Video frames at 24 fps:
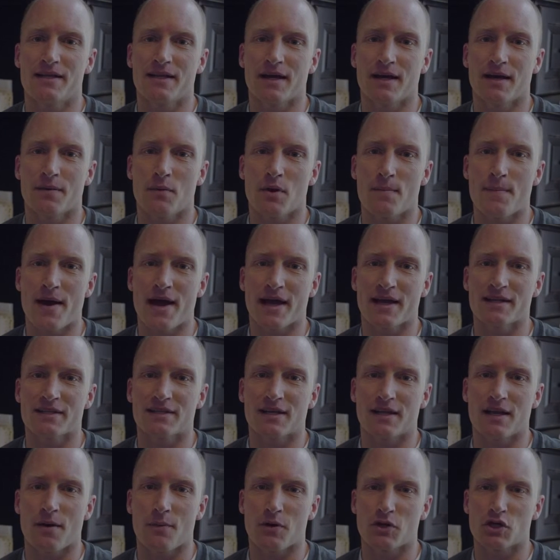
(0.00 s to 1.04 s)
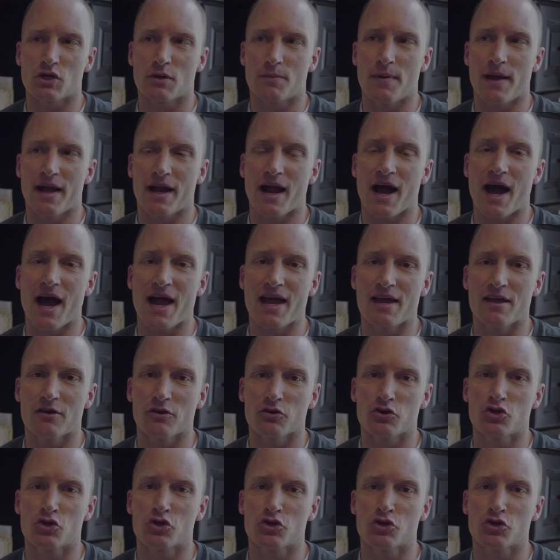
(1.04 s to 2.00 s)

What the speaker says: when Megan said I want you to paint high-heeled